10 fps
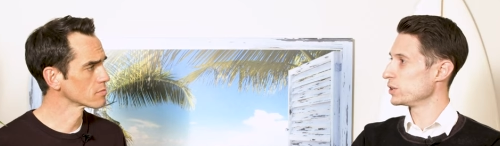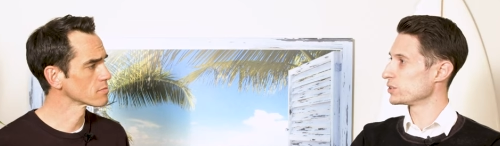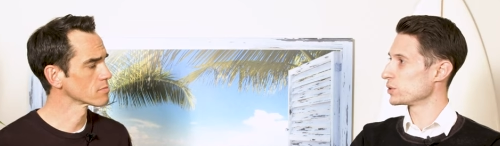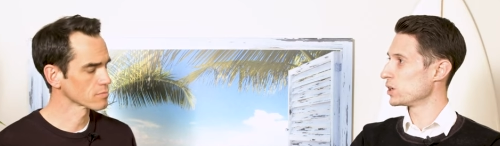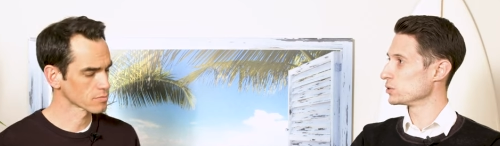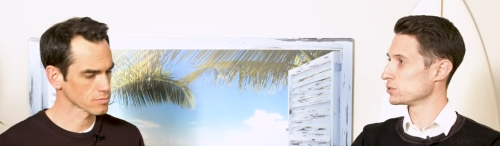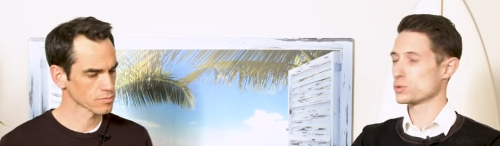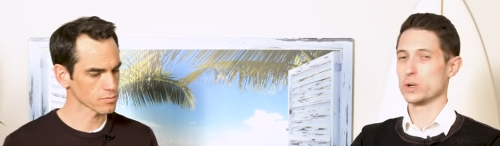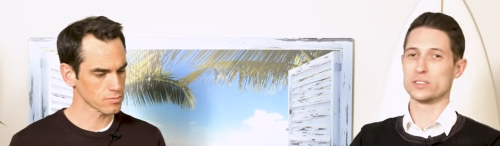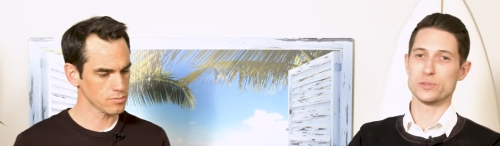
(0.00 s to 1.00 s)
Speaker 1: year is around
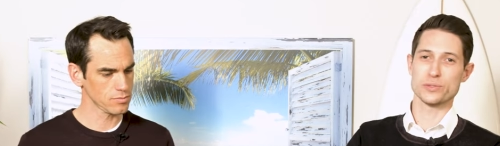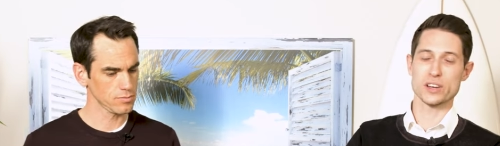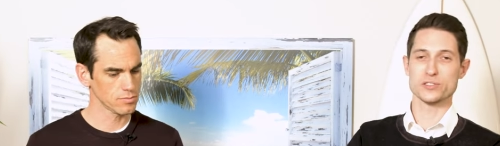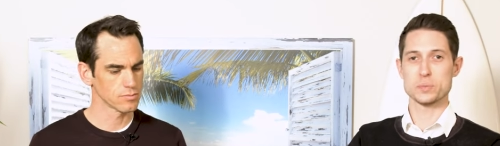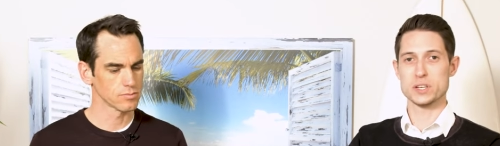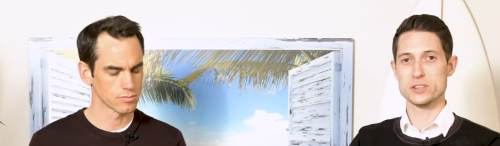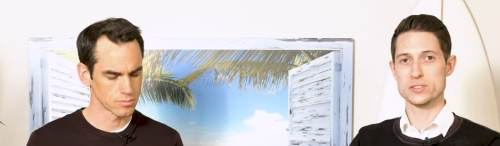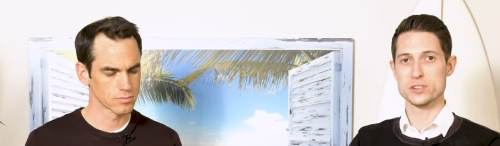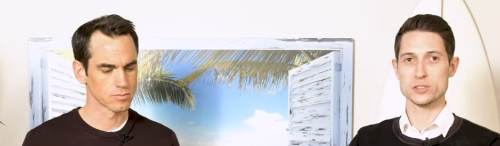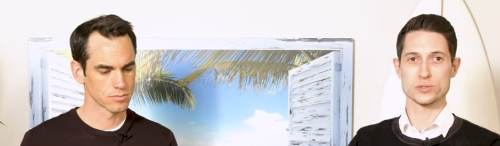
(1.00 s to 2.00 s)
twenty-five
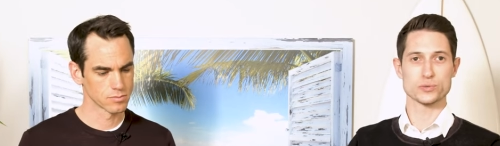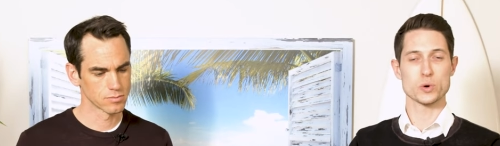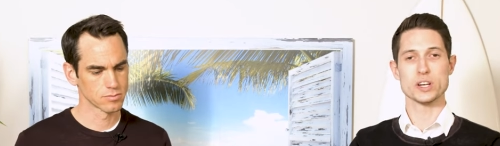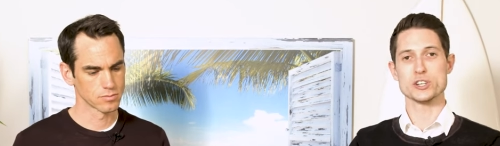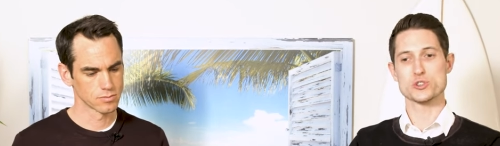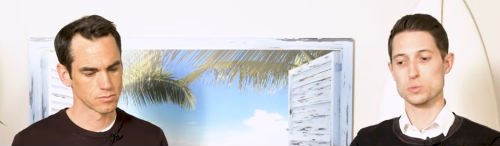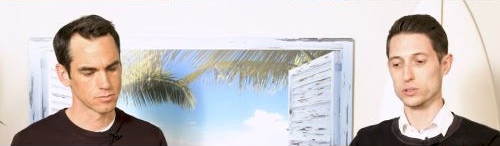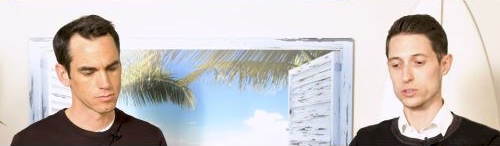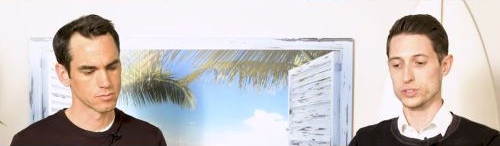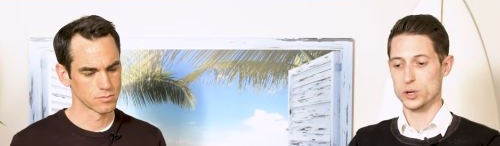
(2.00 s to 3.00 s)
pieces for each
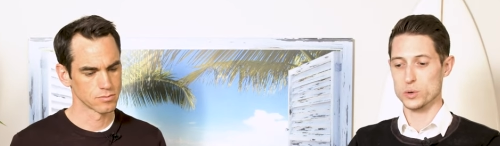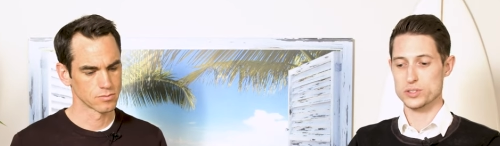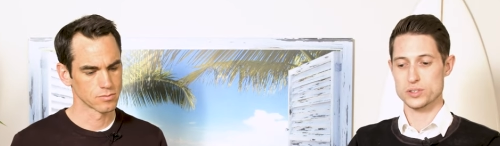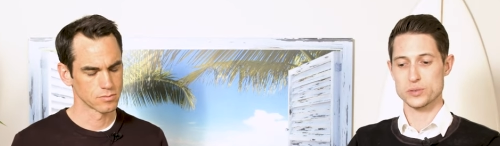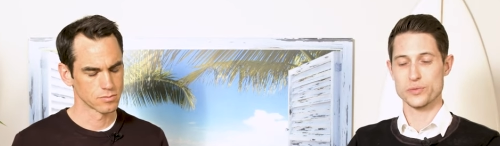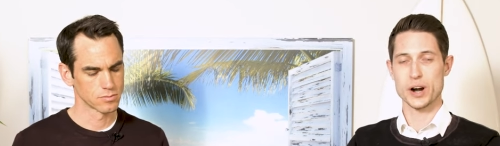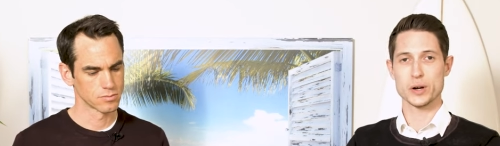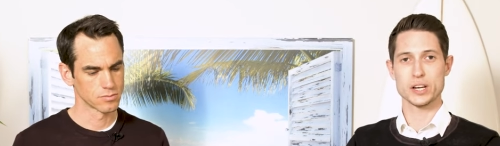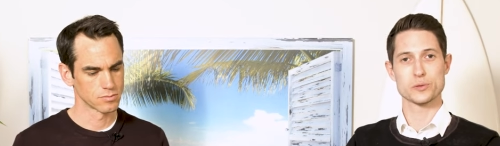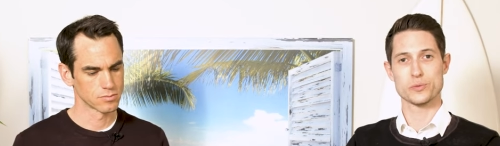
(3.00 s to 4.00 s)
model, so it's
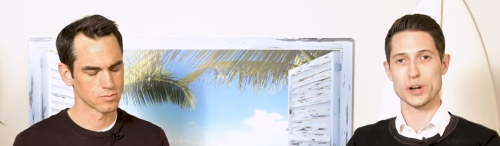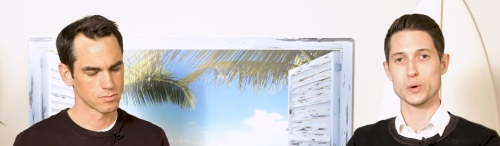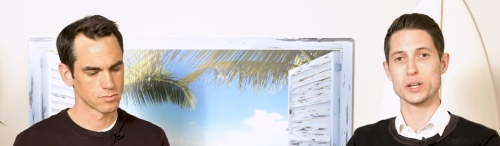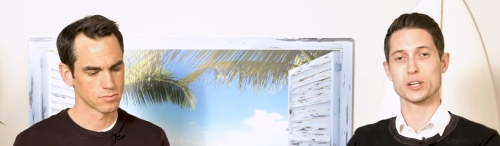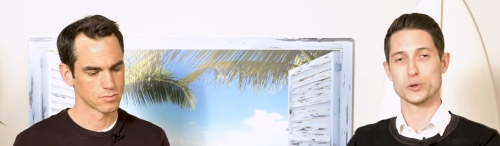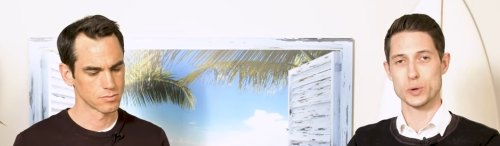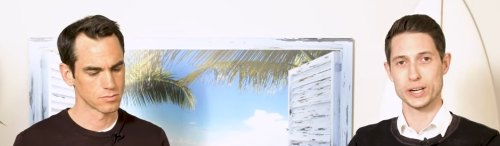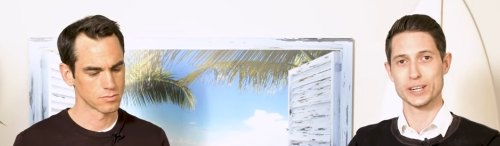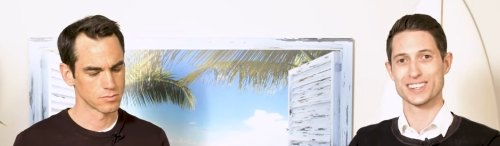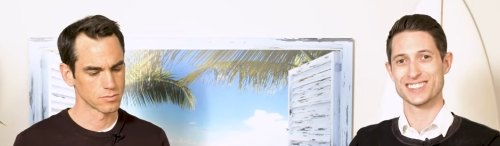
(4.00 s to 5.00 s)
very, very
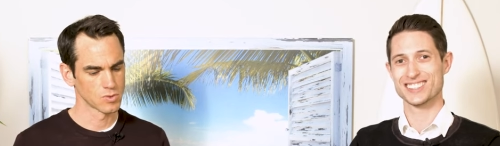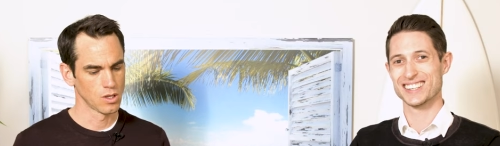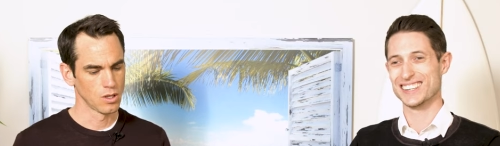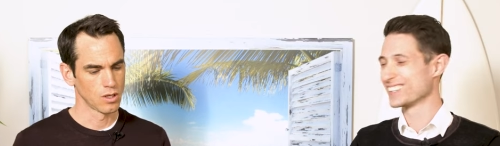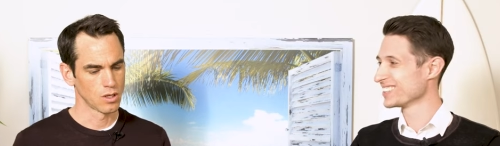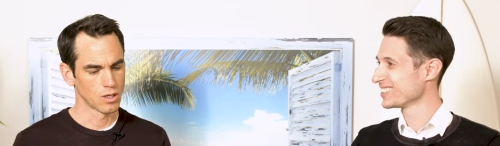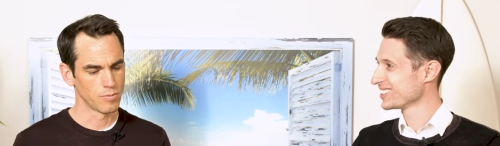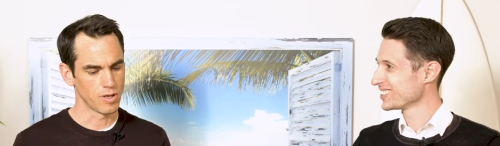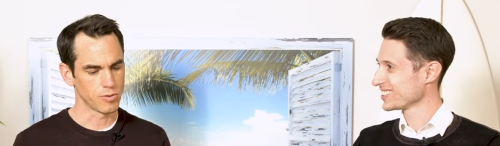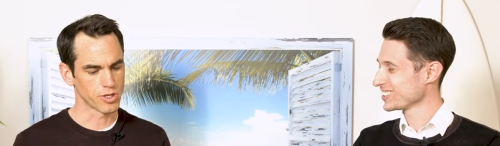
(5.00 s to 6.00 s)
rare.
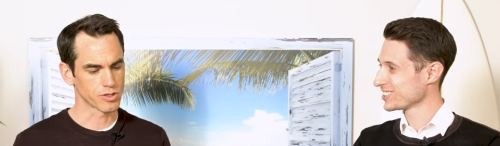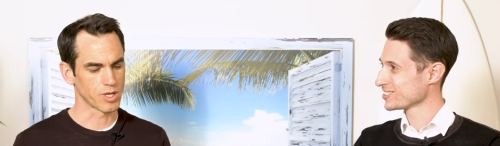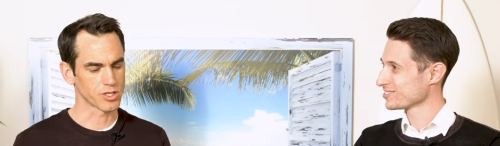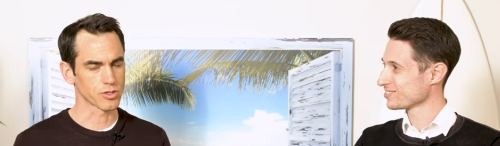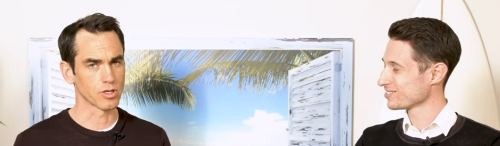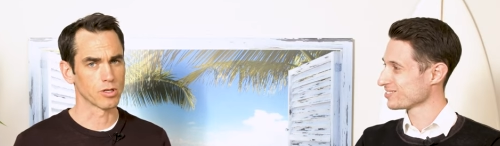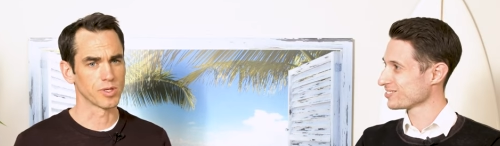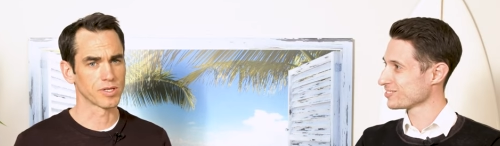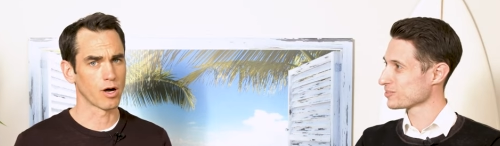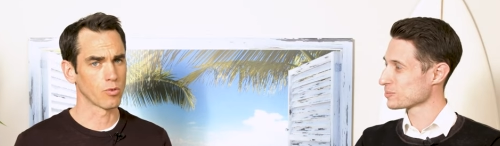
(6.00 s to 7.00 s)
Speaker 2: Maybe we can mention a little
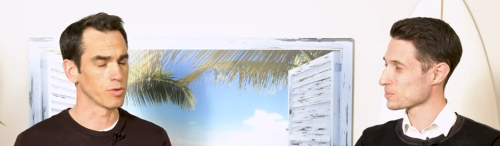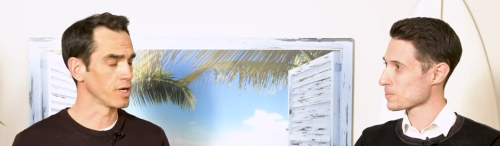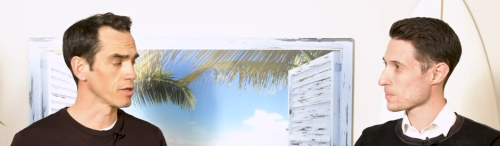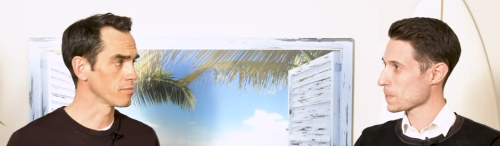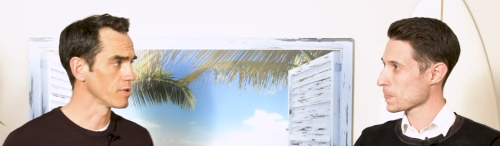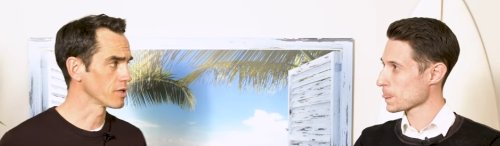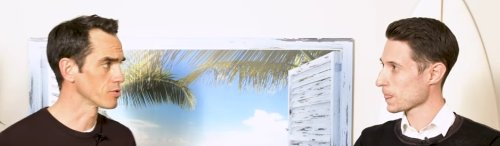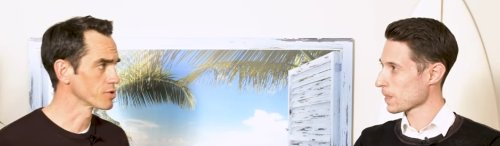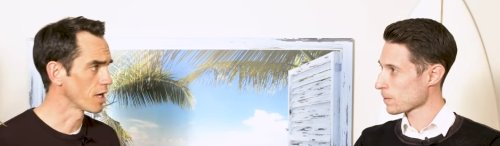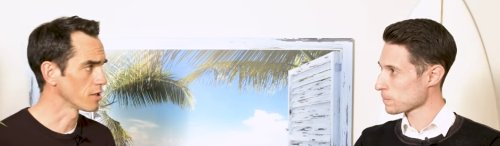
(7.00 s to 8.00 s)
bit how we make, make
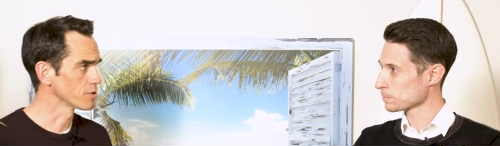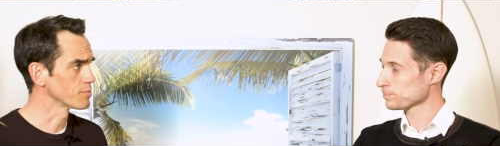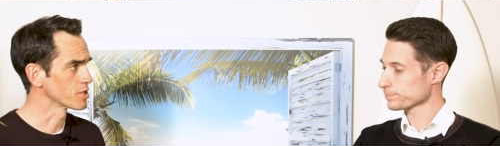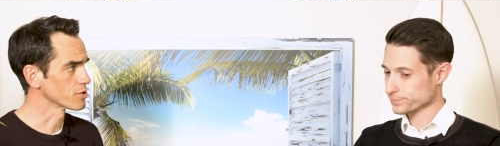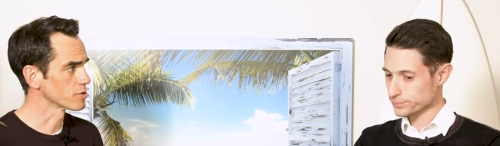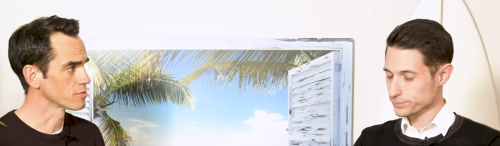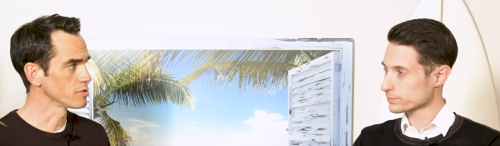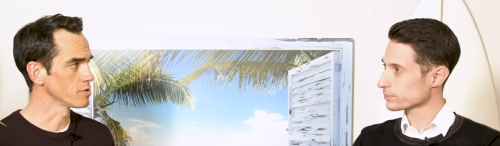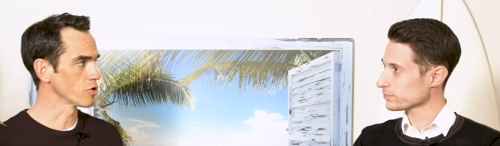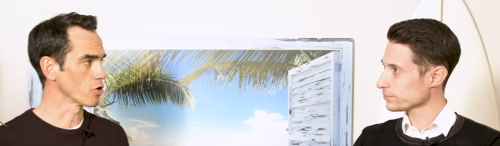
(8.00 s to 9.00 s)
those dials, because
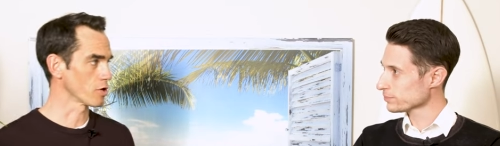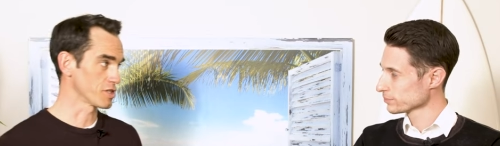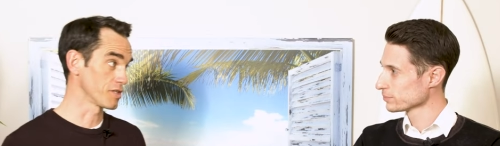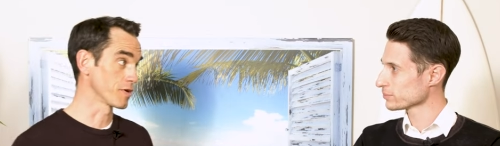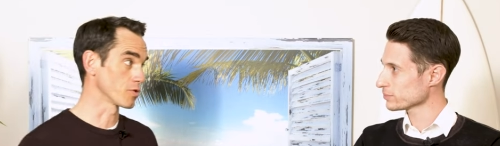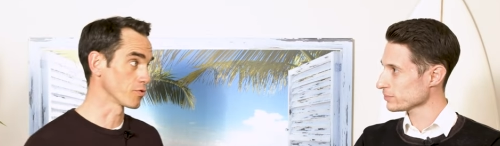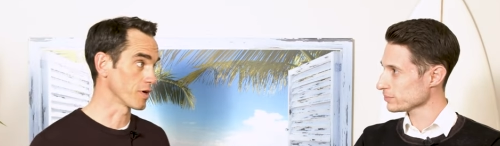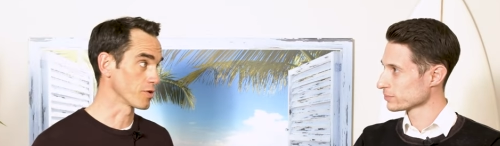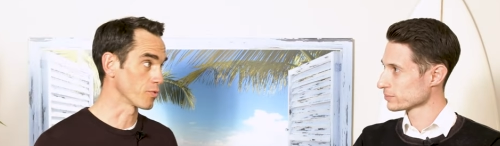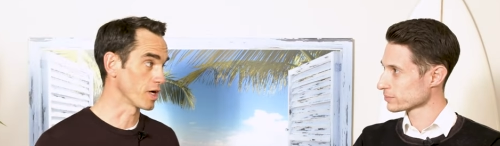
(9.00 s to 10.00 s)
not only it's difficult to
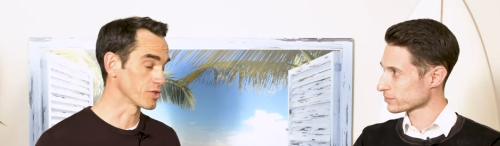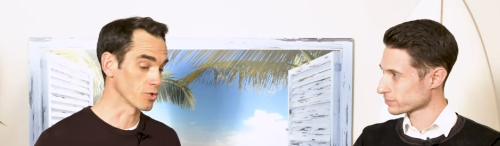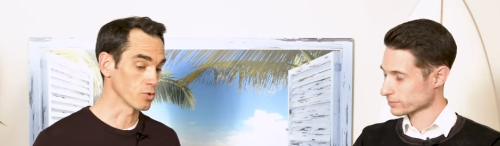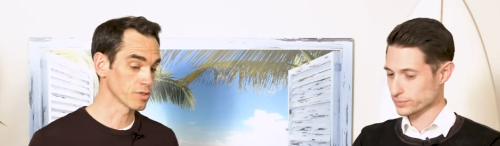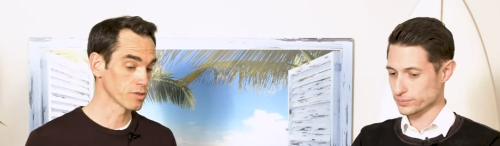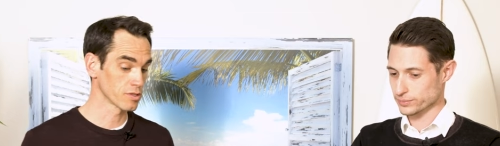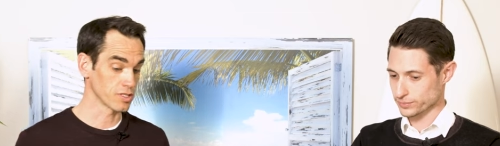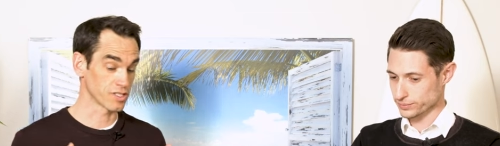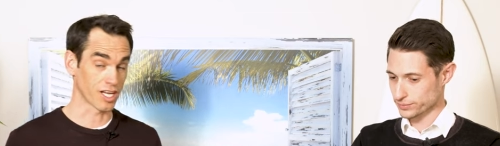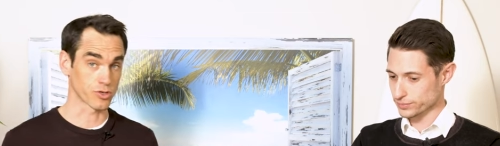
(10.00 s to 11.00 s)
find the right stones,
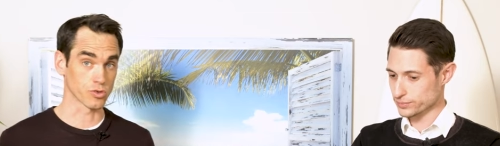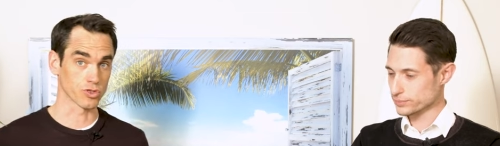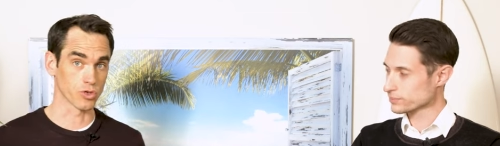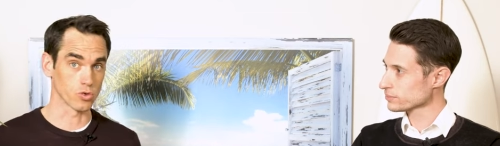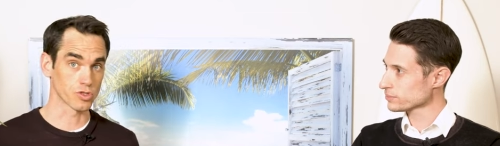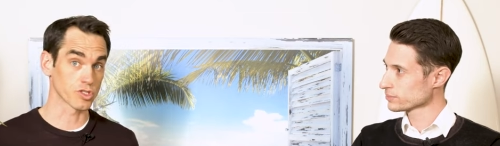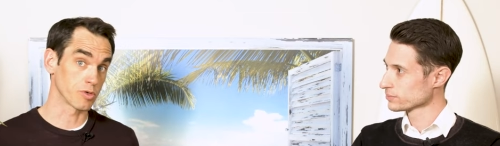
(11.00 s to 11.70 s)
it's natural stones,